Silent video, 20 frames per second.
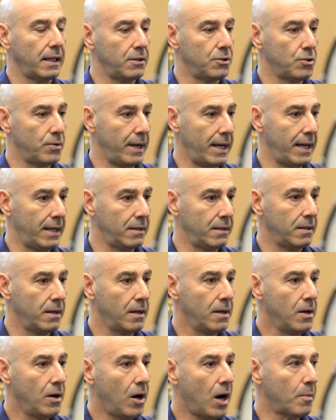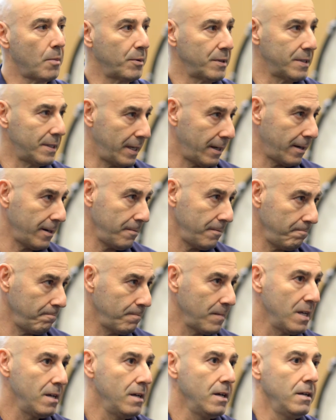trained opera singer.
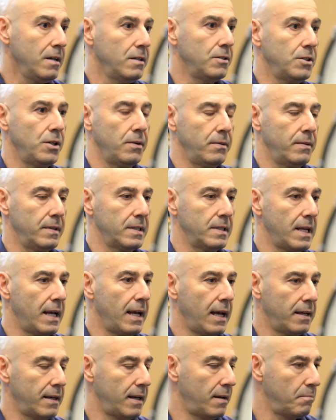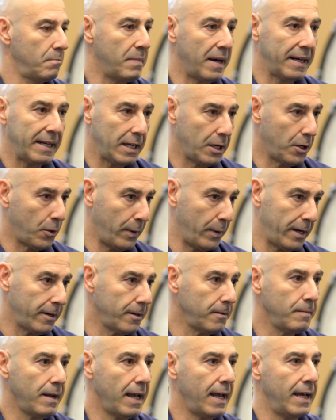She had a budding
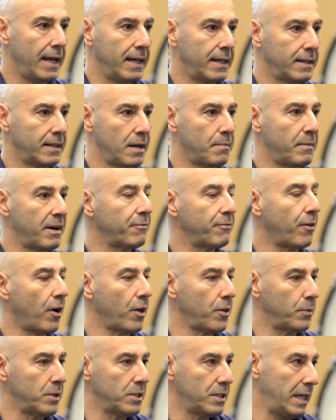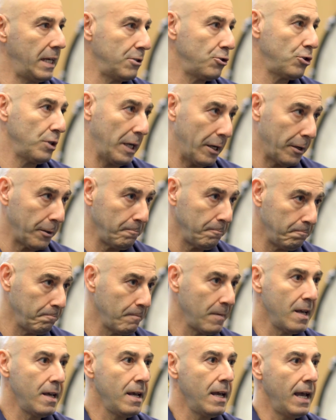career, and my father was an engineer.
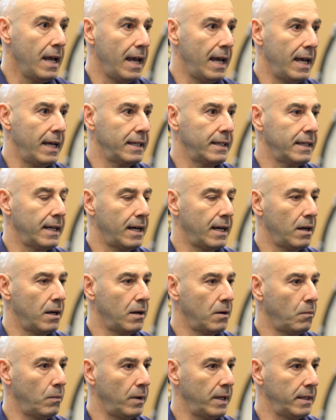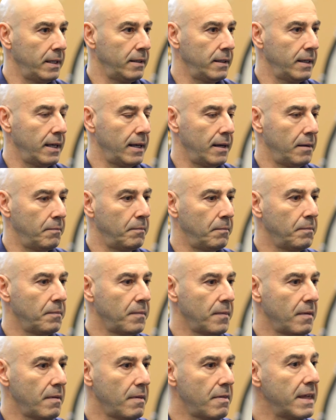And when
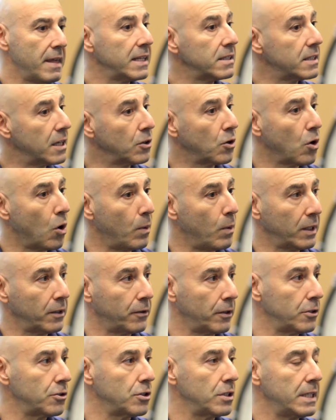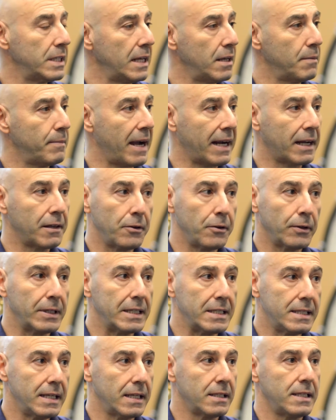things didn't go well in Argentina back in the early
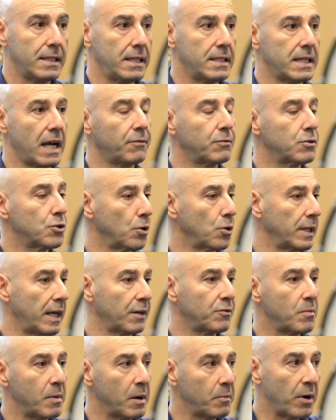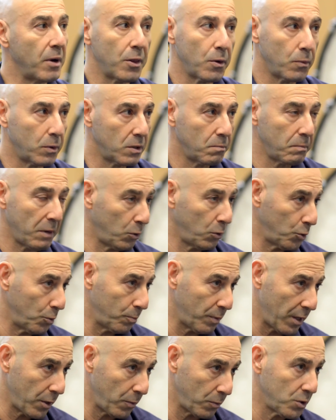60s, shortly after my older
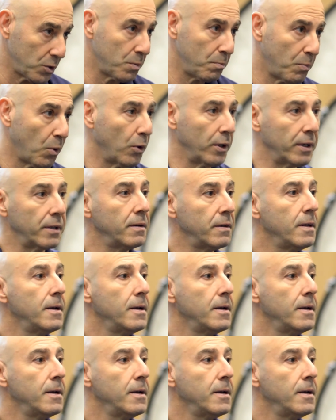brother was born,